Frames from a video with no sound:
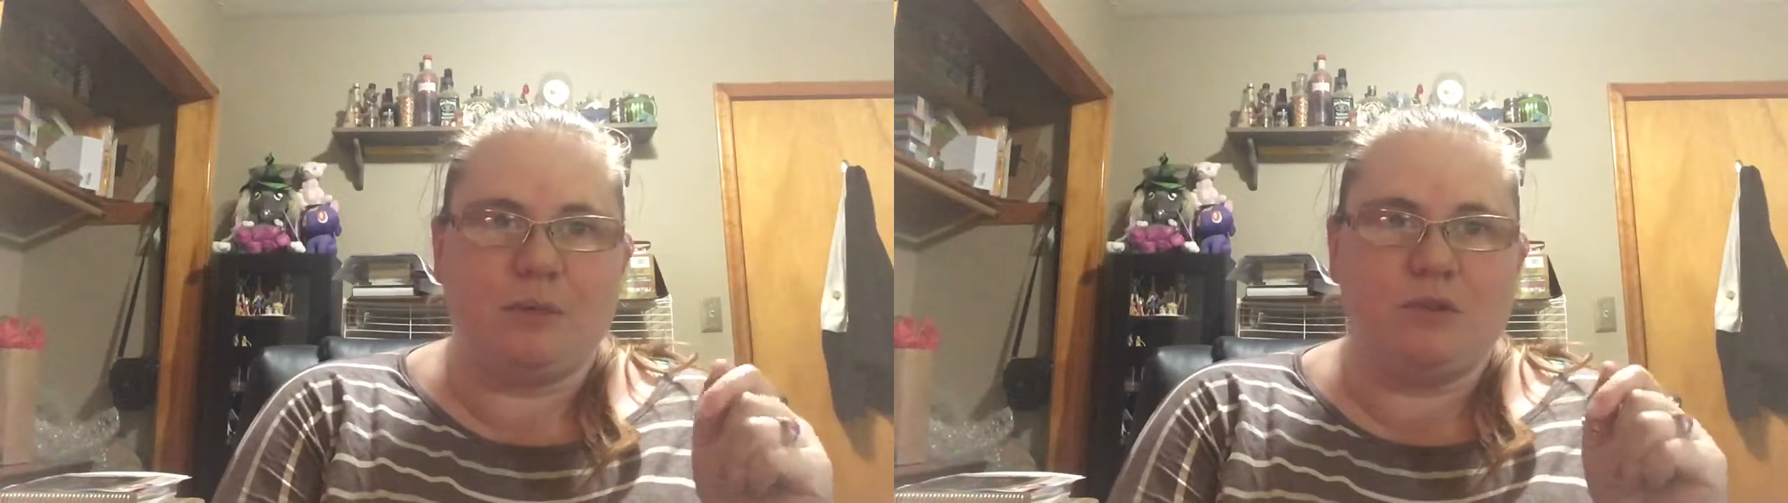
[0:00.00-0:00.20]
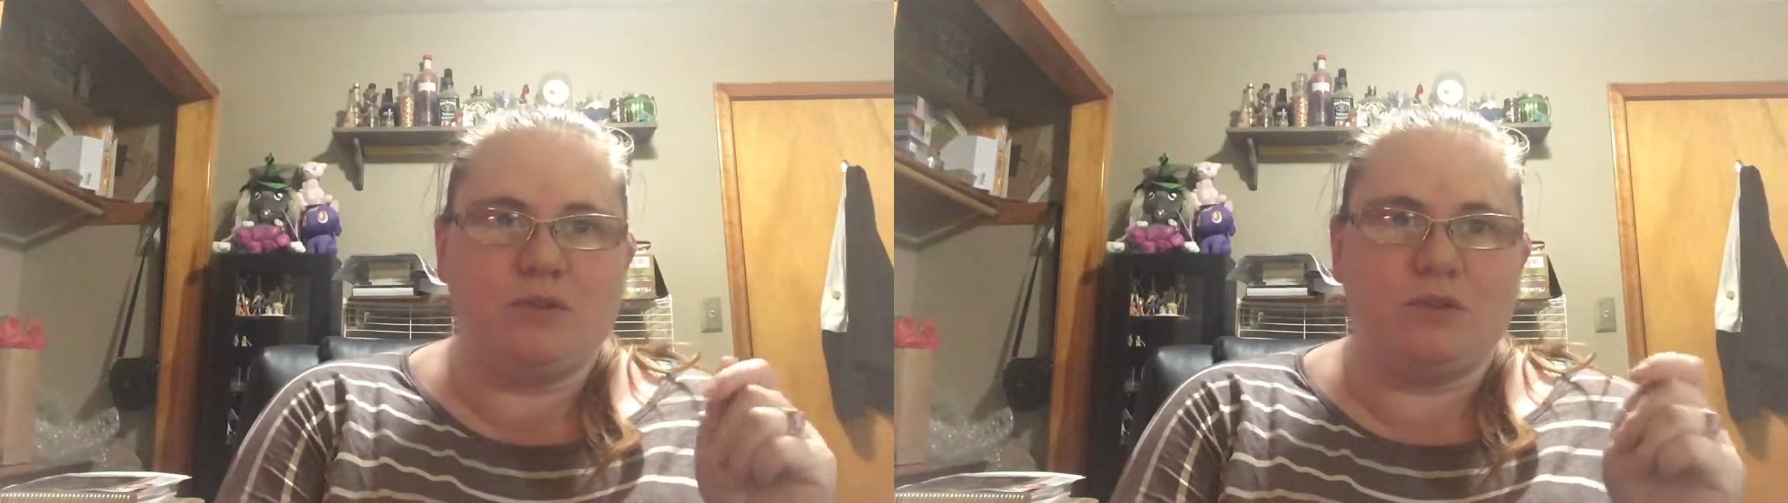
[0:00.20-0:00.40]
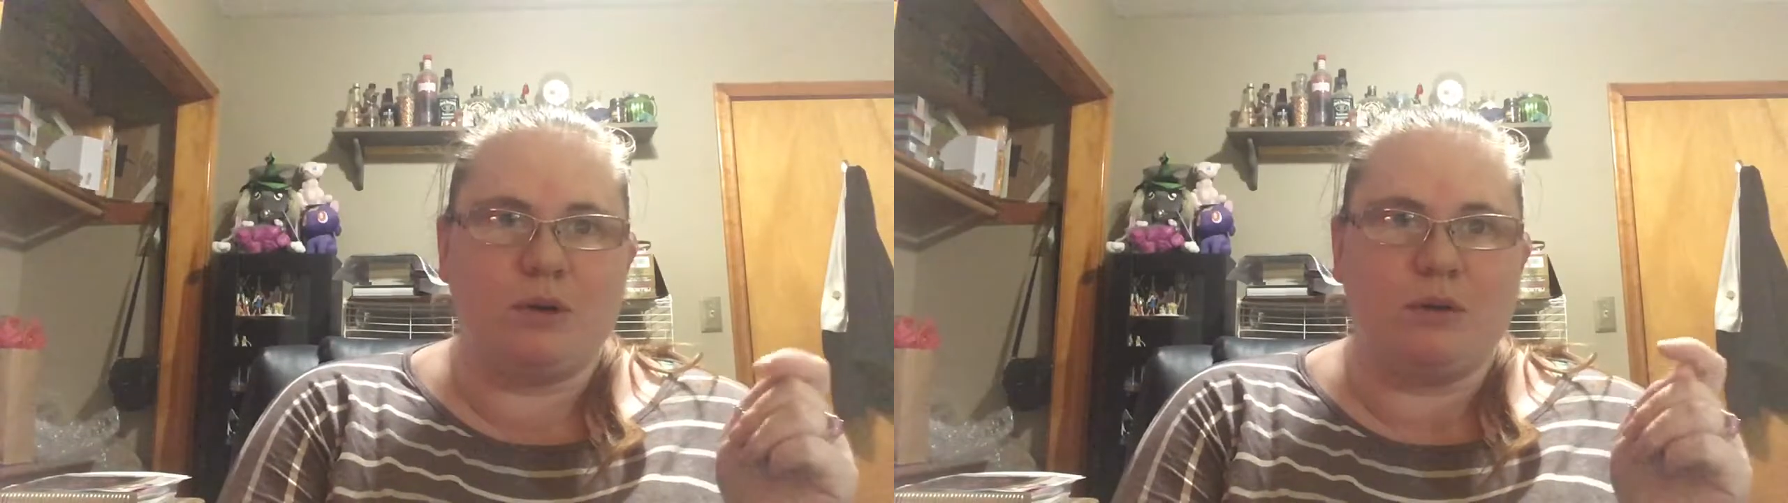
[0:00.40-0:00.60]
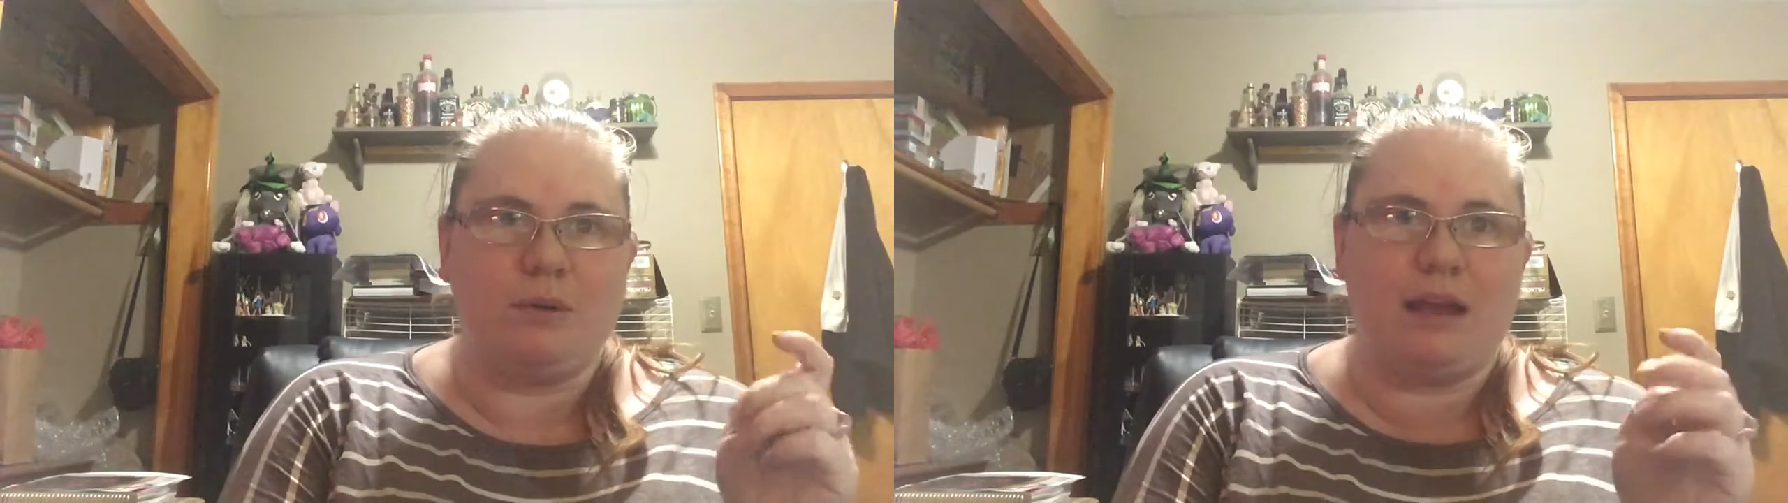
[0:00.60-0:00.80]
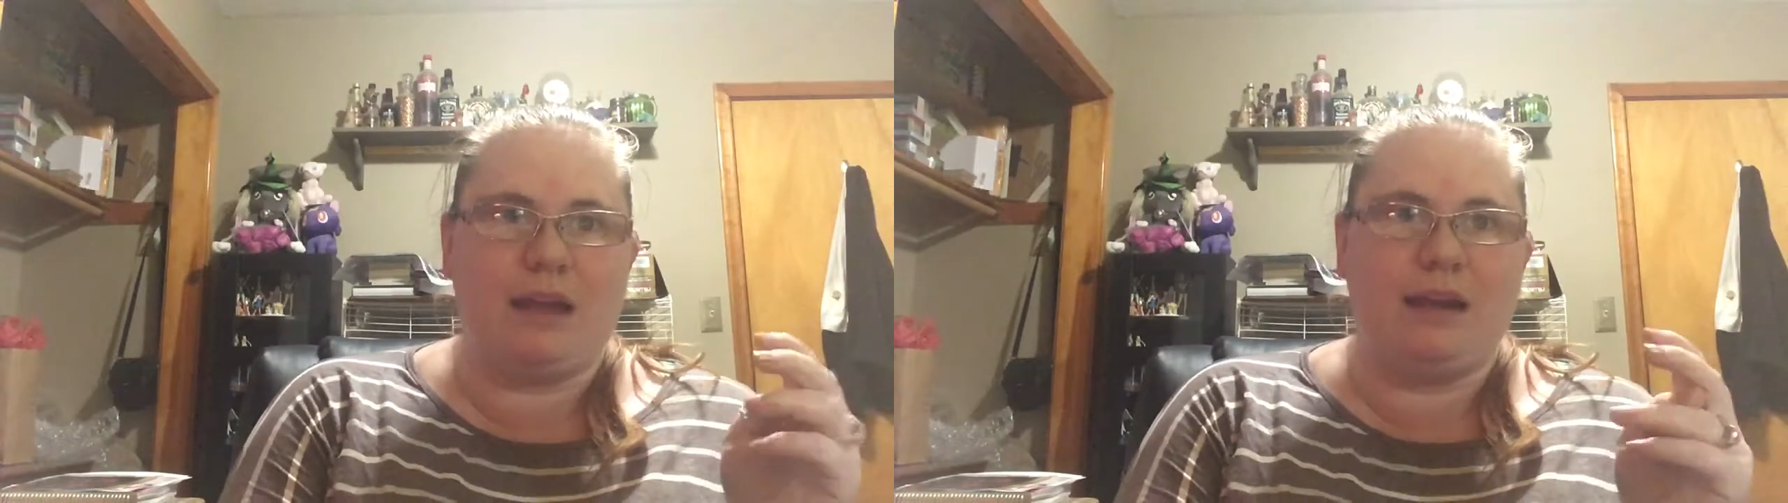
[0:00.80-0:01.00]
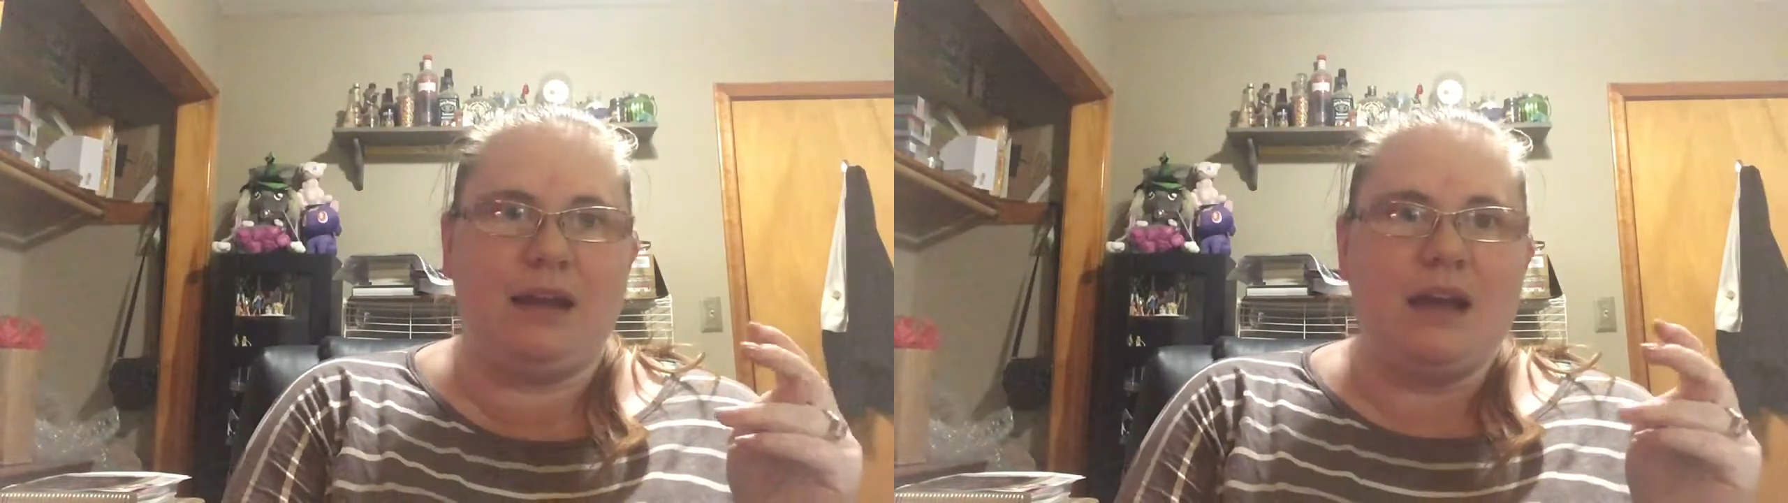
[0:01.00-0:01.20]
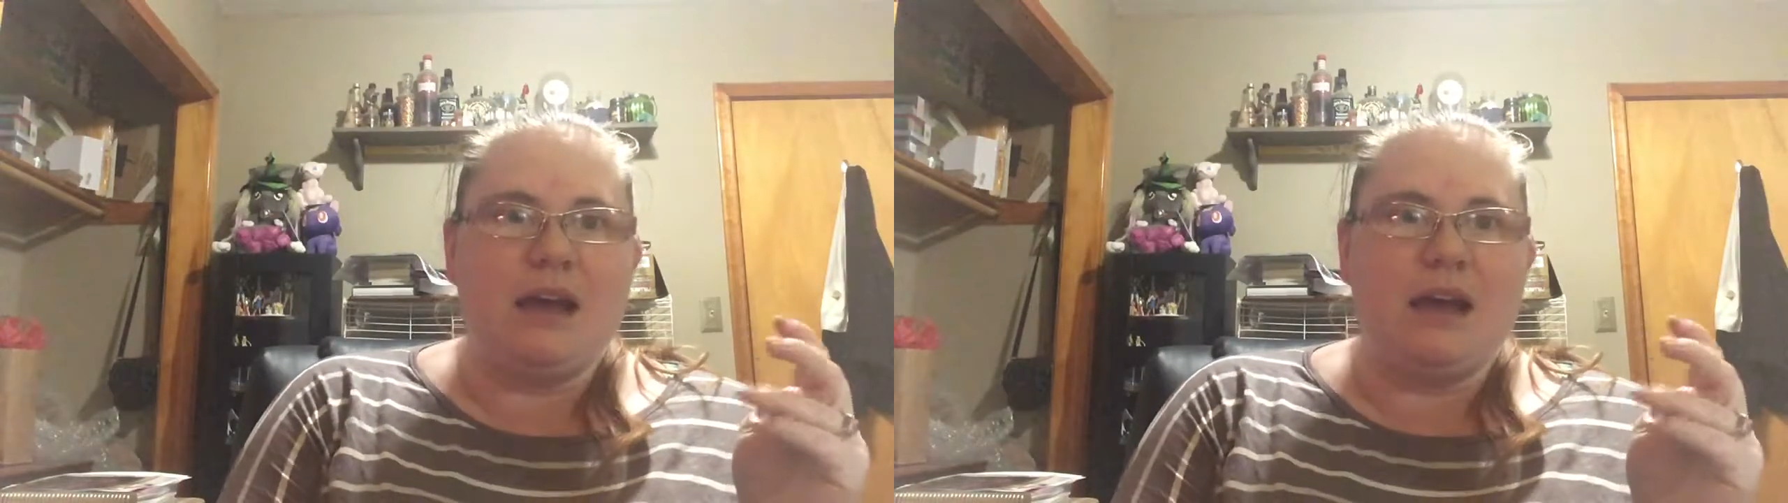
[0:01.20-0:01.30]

Moon store when